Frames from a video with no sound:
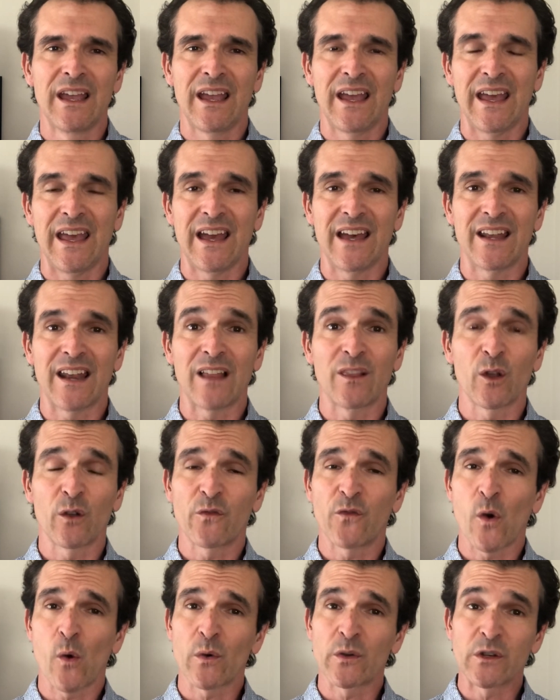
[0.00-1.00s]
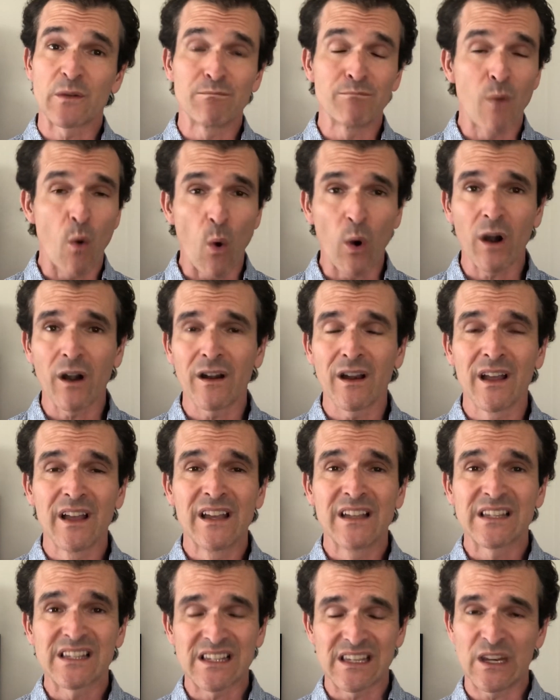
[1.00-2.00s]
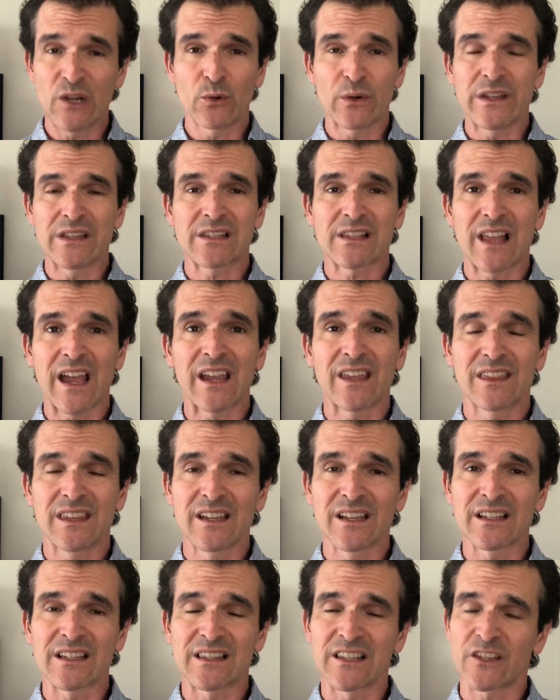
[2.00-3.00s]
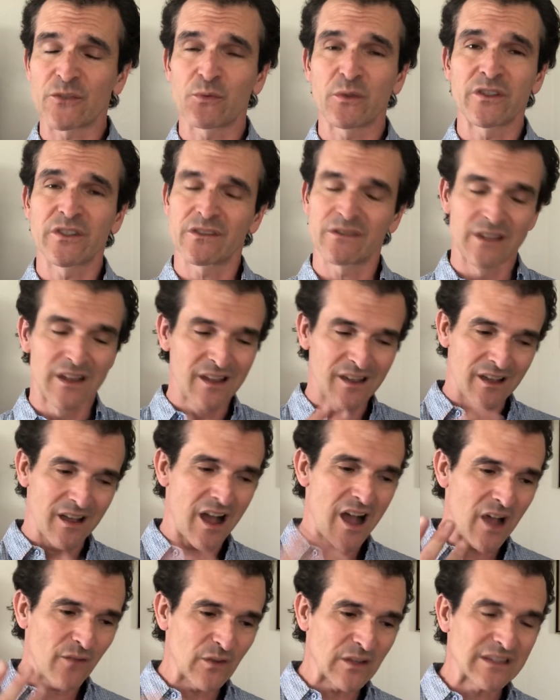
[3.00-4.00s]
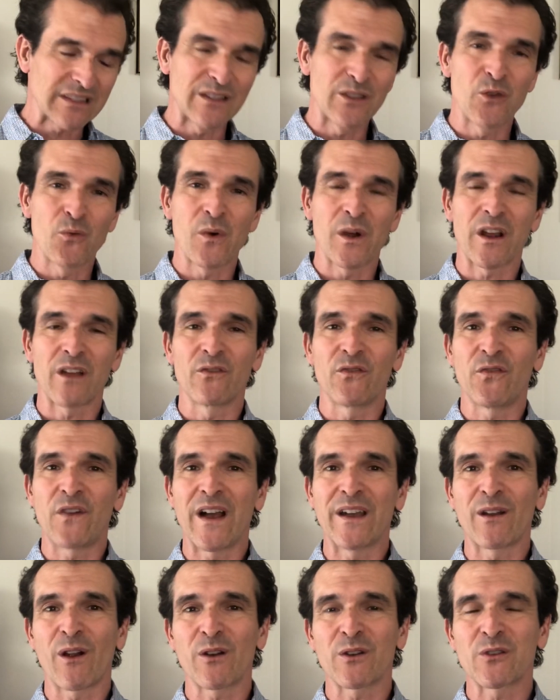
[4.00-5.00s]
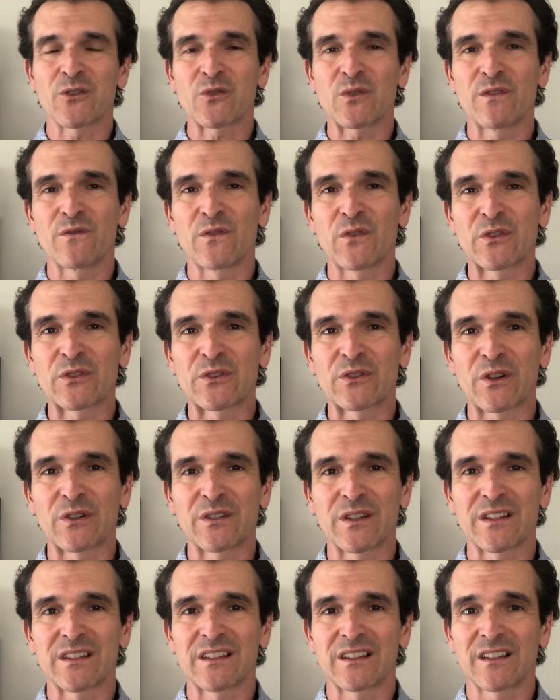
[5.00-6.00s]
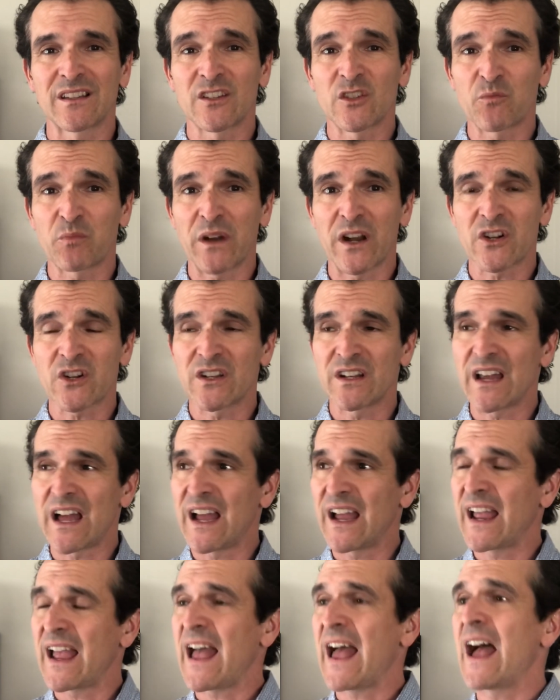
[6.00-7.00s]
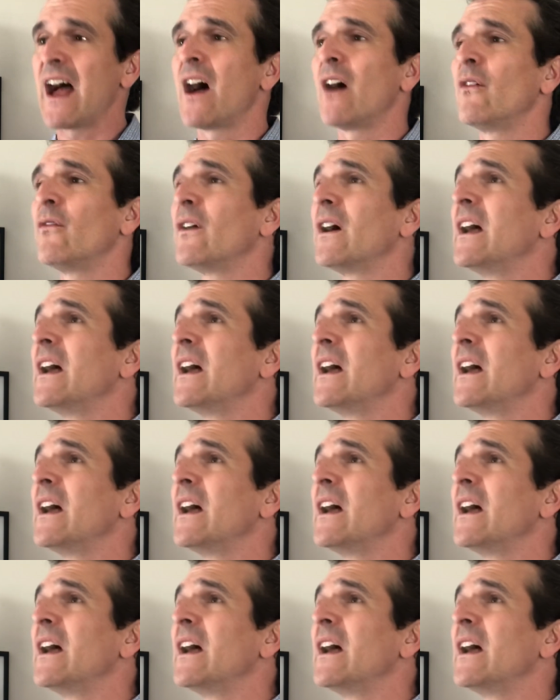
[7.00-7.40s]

And I look forward to more series like this. This was obviously the one on fine artistry versus artistic expression. I have